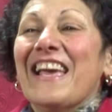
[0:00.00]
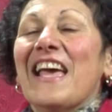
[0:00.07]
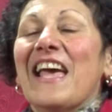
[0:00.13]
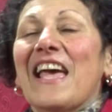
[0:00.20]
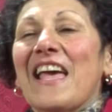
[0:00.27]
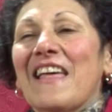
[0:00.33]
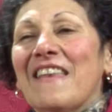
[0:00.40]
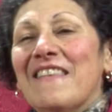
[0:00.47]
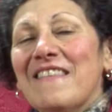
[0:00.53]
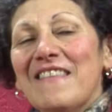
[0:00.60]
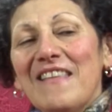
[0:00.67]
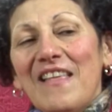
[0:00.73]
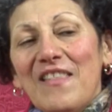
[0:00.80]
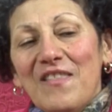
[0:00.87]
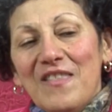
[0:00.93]
and
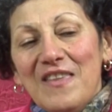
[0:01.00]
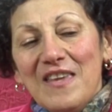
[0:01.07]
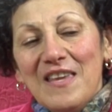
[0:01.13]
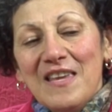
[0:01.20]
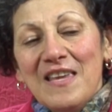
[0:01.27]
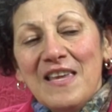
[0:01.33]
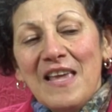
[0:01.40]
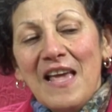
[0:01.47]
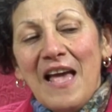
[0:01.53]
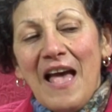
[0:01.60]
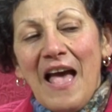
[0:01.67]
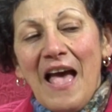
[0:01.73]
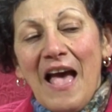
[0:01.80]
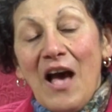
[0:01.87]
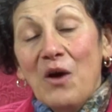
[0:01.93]
the
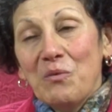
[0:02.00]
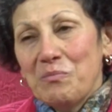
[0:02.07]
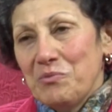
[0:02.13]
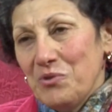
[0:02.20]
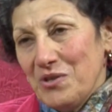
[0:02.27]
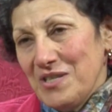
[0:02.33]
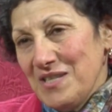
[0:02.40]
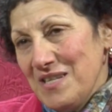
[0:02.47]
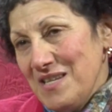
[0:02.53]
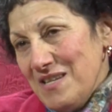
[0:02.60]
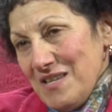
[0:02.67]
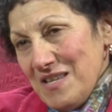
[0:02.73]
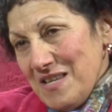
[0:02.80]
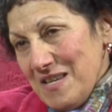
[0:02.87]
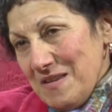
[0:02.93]
output
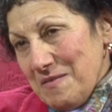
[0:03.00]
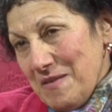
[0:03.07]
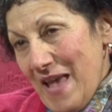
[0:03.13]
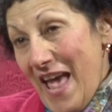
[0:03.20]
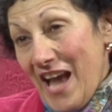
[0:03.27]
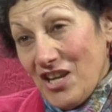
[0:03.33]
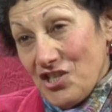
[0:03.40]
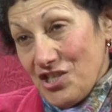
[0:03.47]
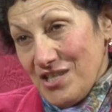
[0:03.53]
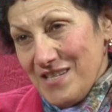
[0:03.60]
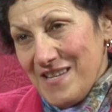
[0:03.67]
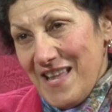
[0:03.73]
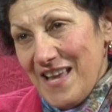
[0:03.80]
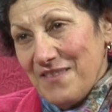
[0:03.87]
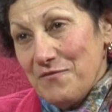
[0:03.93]
and the
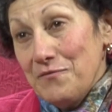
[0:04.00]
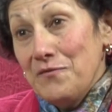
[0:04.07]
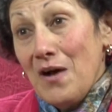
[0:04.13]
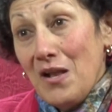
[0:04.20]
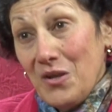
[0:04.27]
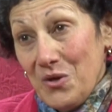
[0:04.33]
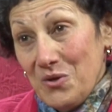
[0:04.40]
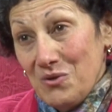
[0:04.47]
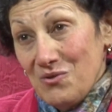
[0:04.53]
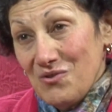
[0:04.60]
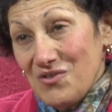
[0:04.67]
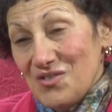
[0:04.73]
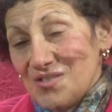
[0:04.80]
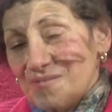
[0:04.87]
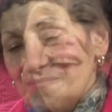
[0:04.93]
action that
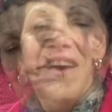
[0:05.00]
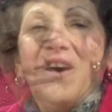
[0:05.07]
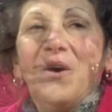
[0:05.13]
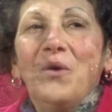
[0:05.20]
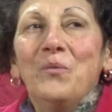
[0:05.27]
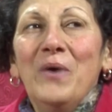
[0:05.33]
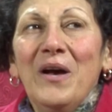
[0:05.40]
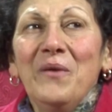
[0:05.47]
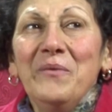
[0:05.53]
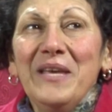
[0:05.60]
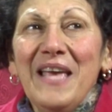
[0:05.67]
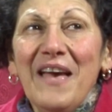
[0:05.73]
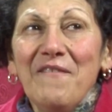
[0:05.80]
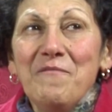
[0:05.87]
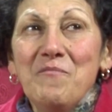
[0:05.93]
follows. Well, we
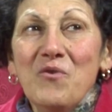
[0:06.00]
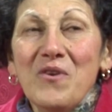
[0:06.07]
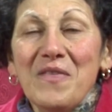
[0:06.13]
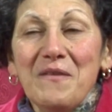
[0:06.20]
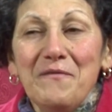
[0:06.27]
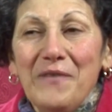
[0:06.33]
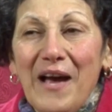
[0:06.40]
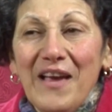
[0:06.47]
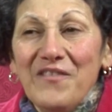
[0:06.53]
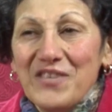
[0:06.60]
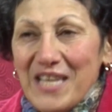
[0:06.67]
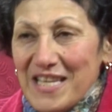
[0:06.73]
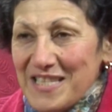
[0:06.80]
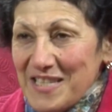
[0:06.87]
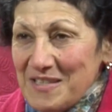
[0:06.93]
have more than 5
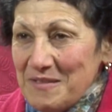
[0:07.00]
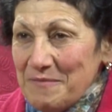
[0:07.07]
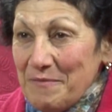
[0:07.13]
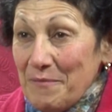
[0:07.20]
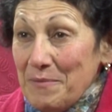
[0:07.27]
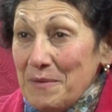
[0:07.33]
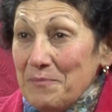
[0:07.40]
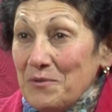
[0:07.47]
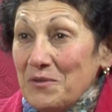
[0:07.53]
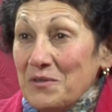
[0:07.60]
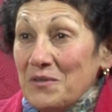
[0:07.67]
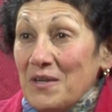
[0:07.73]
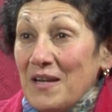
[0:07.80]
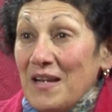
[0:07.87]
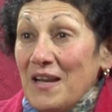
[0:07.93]
senses.
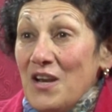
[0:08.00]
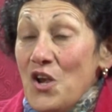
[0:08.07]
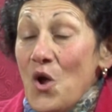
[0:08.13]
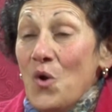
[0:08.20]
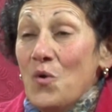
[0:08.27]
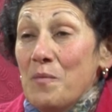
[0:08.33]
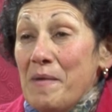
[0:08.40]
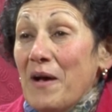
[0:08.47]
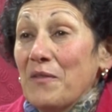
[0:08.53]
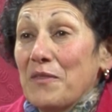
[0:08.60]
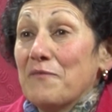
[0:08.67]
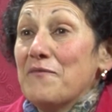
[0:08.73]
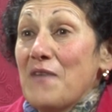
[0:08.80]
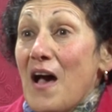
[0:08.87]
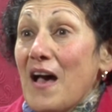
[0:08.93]
People know about the
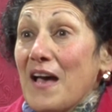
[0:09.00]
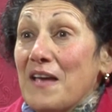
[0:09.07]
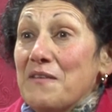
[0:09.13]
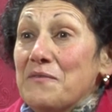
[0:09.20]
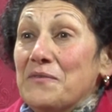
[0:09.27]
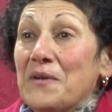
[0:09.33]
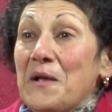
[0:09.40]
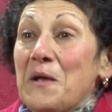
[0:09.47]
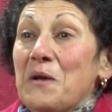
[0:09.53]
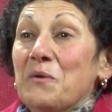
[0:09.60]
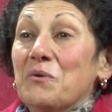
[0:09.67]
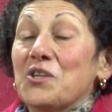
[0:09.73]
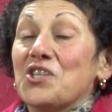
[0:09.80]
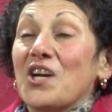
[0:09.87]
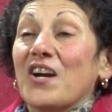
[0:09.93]
5,
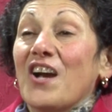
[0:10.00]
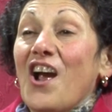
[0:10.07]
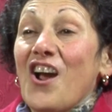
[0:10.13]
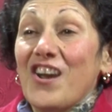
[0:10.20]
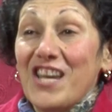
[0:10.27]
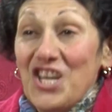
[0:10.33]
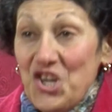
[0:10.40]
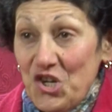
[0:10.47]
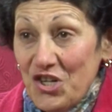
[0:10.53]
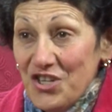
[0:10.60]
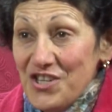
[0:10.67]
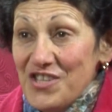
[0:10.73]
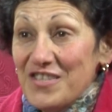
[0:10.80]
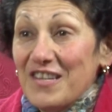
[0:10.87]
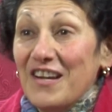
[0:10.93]
which are our
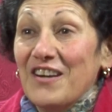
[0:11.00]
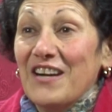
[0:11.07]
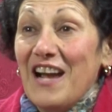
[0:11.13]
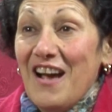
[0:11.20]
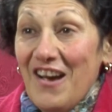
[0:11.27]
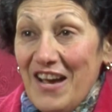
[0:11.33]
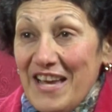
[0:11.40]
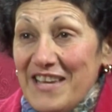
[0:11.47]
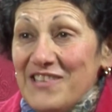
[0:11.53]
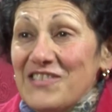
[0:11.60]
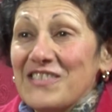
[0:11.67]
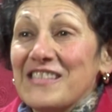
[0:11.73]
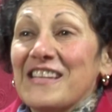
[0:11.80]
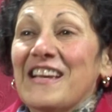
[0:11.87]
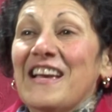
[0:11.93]
ears, our eyes,